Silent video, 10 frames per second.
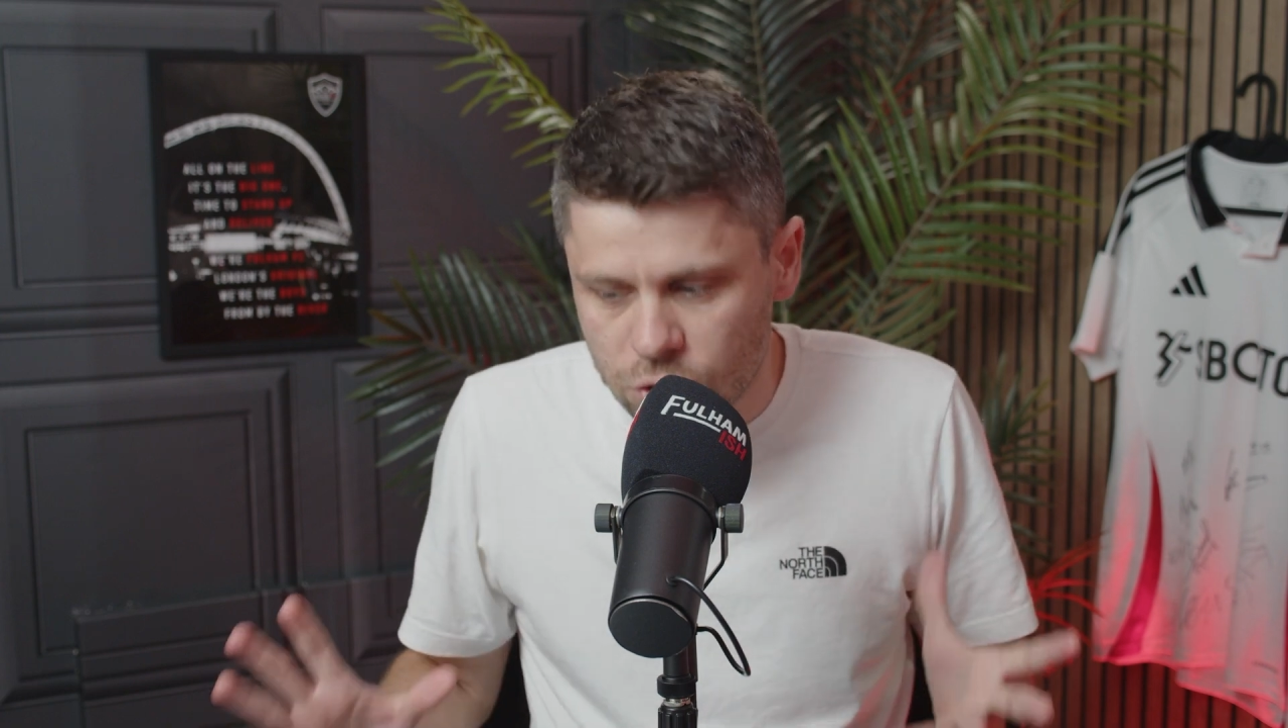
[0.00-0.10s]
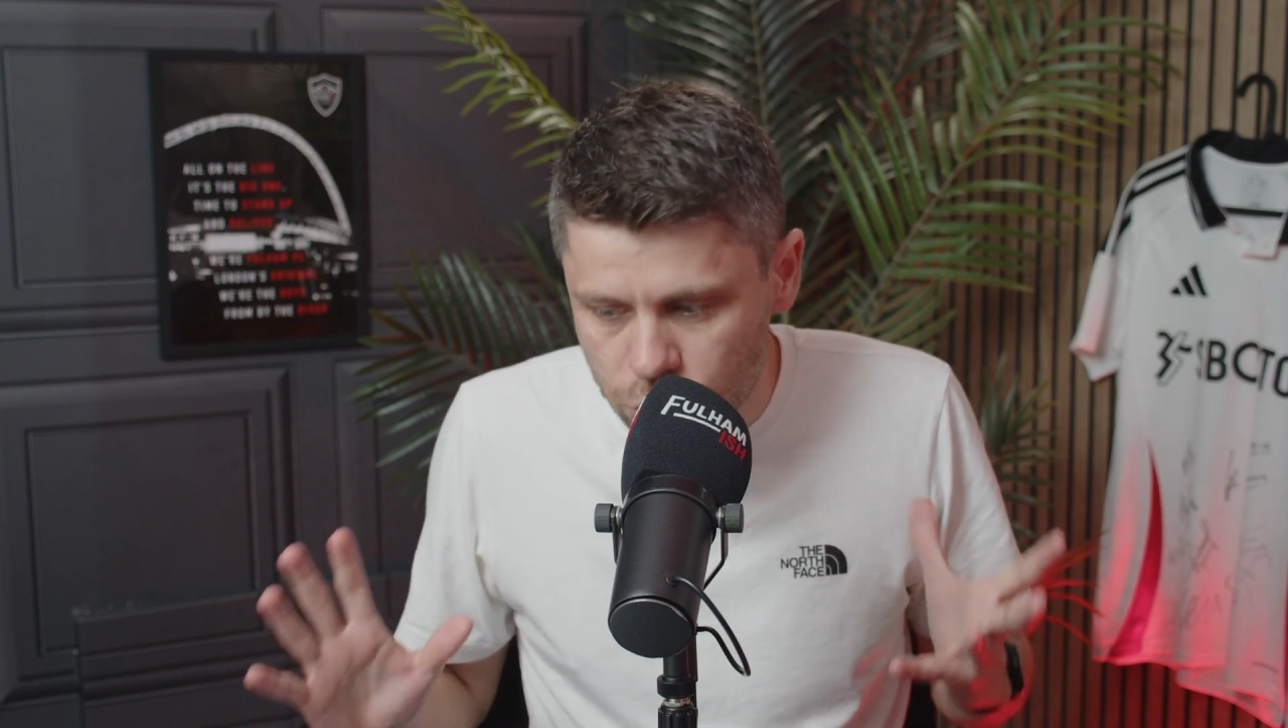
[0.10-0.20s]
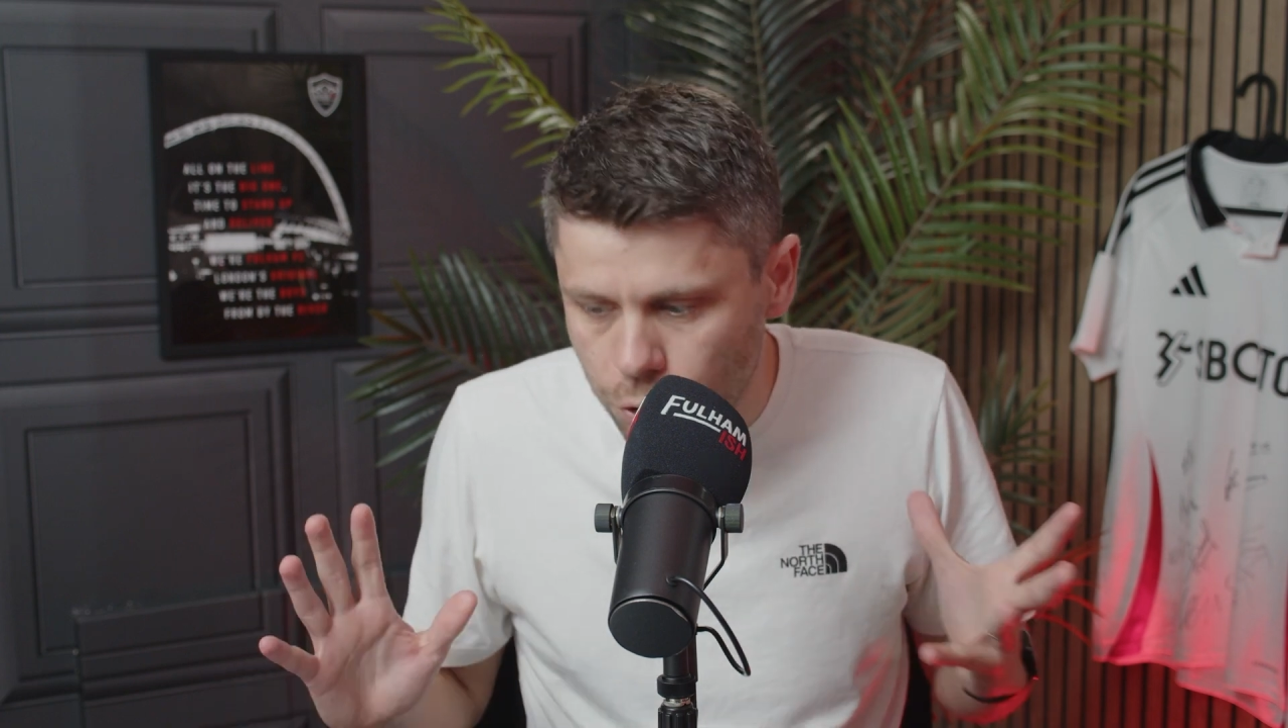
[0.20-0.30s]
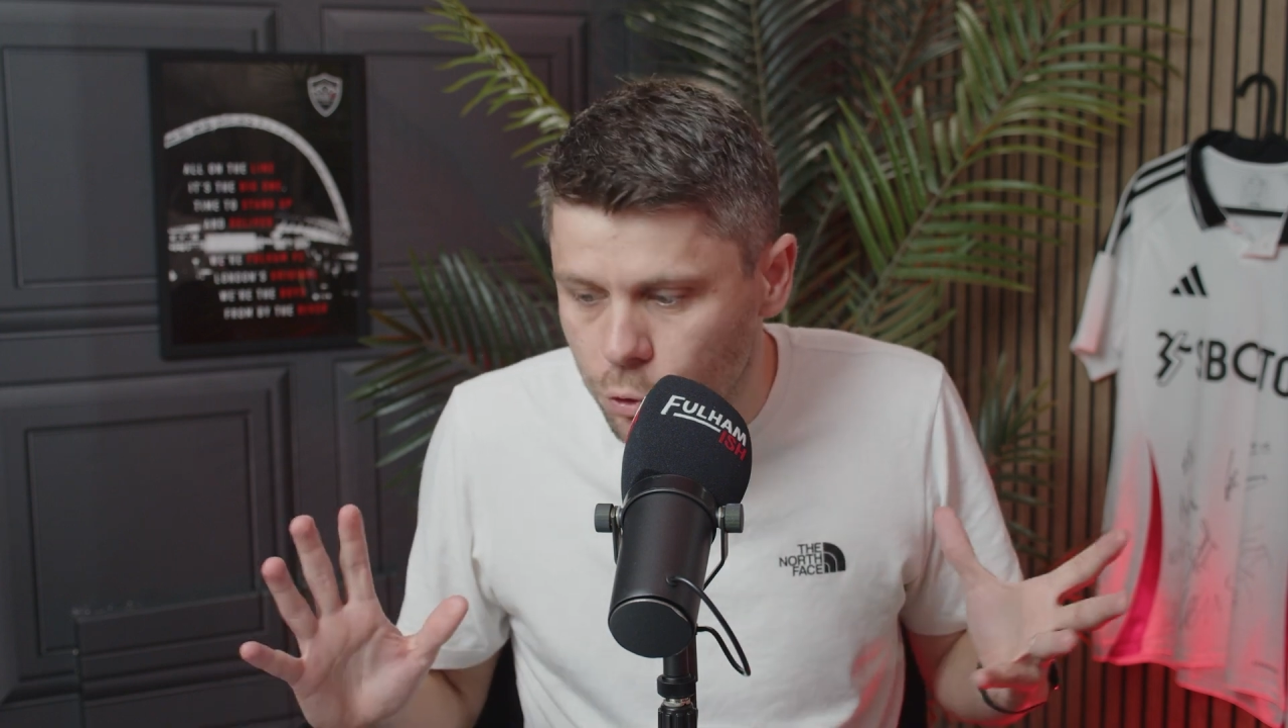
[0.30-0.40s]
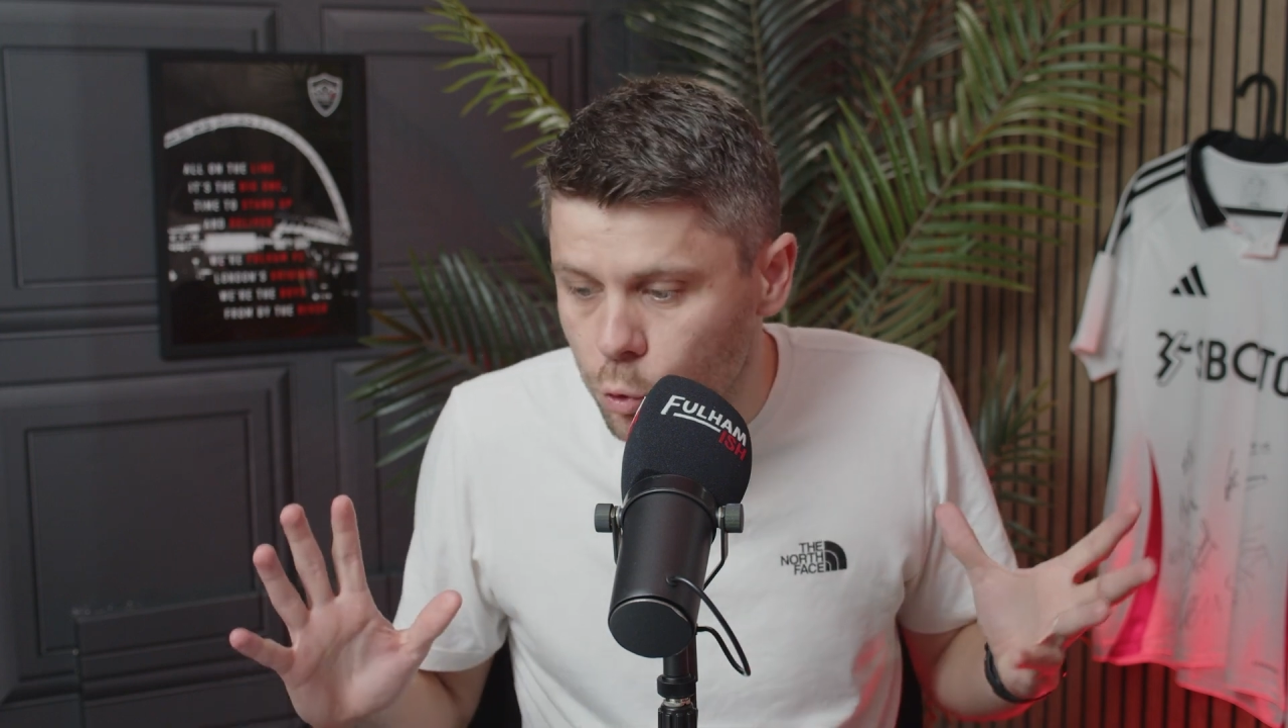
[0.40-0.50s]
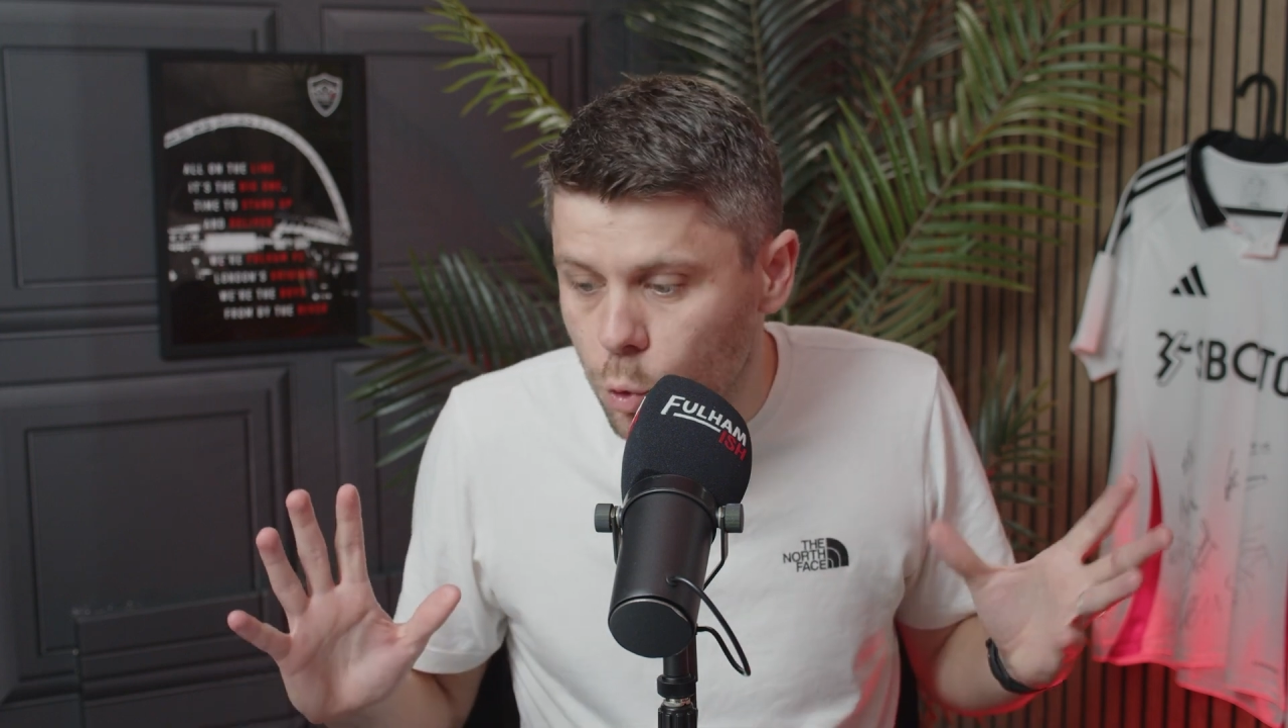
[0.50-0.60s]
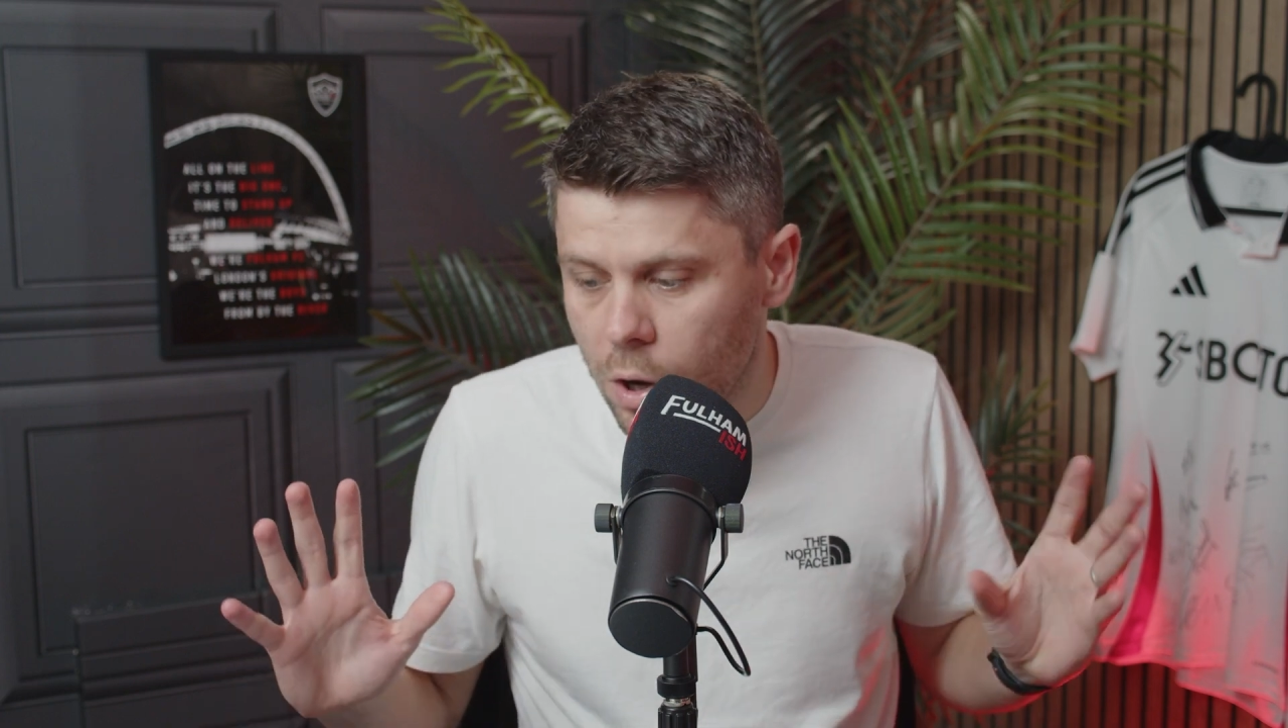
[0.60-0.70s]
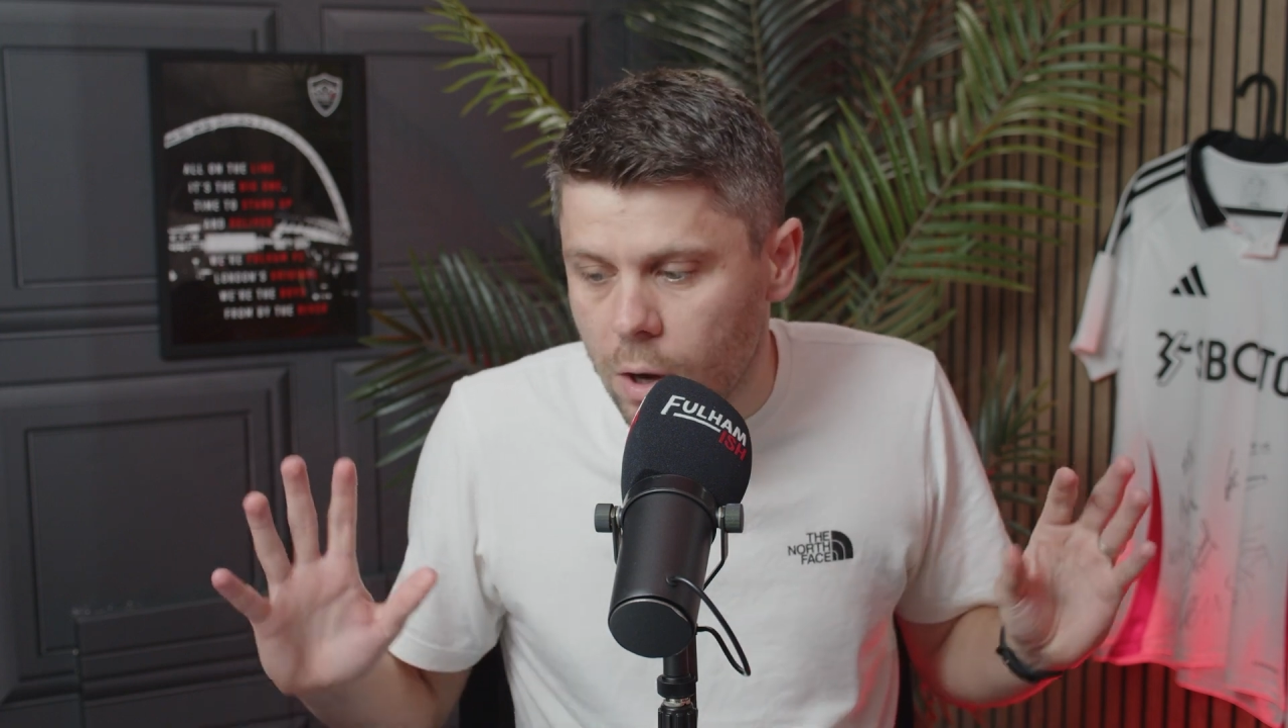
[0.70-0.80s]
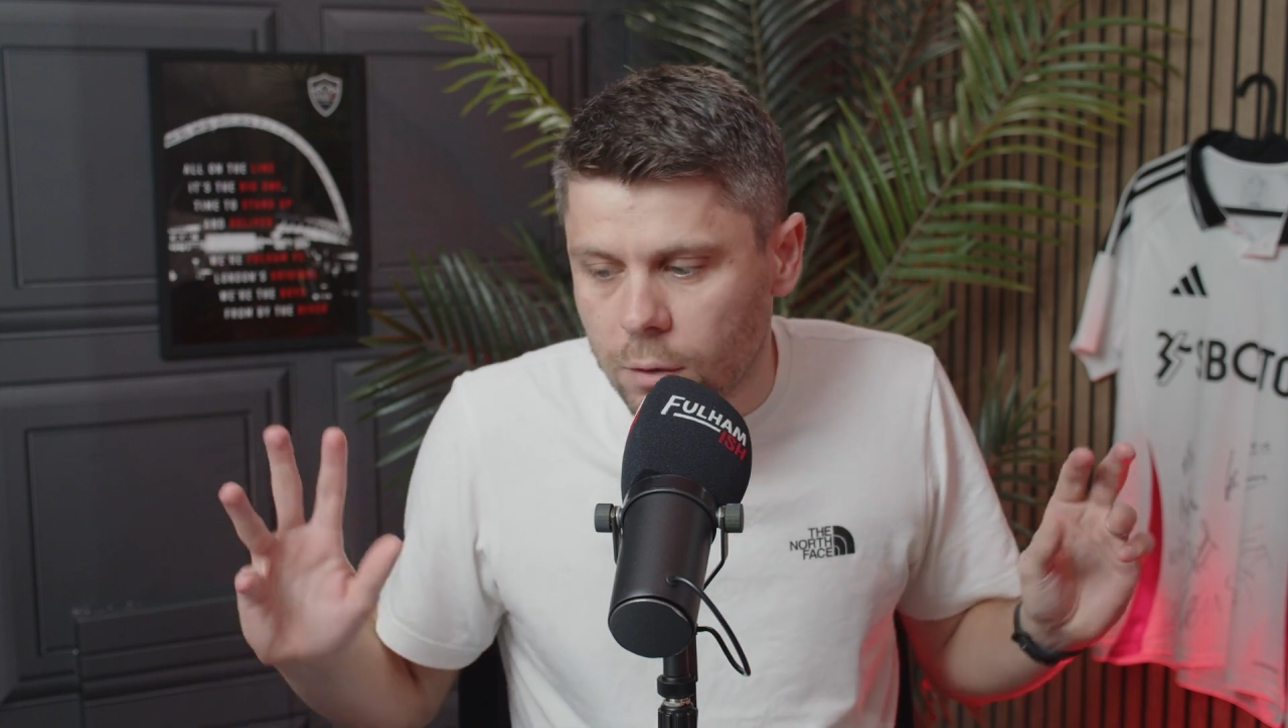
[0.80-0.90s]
two,